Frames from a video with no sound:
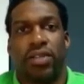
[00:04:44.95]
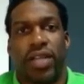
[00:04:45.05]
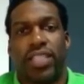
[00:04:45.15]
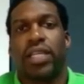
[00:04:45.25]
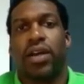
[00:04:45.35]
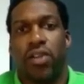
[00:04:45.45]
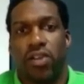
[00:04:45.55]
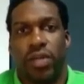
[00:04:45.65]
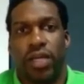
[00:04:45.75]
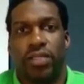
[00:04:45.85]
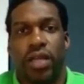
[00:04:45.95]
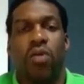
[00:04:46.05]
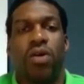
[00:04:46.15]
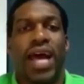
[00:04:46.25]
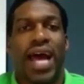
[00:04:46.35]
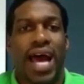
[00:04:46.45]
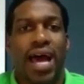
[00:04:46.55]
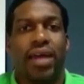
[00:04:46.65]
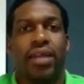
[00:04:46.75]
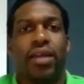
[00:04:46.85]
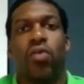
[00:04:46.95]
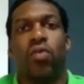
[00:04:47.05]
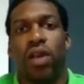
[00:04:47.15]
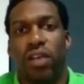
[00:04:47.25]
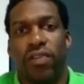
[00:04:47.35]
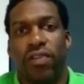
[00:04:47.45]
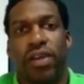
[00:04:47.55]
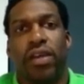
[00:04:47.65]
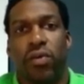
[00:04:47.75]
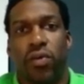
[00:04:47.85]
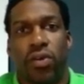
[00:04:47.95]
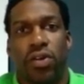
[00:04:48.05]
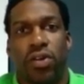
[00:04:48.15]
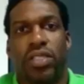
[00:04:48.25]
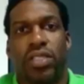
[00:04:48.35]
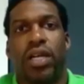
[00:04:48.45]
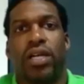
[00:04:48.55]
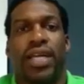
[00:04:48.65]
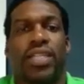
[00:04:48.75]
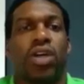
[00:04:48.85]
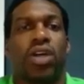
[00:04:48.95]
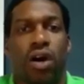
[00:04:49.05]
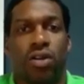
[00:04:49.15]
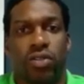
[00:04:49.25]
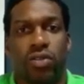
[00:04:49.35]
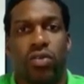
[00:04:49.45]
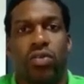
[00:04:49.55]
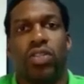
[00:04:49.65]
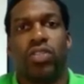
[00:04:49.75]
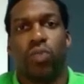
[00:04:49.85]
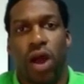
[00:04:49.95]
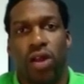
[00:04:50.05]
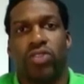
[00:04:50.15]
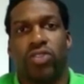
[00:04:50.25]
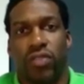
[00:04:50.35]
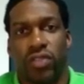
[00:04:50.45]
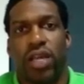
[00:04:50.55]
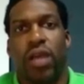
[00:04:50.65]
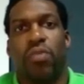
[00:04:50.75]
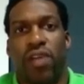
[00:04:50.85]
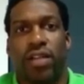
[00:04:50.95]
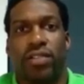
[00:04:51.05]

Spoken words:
So that's going to hurt me. So I want to add relevant keywords that talk to this product or service that I provide.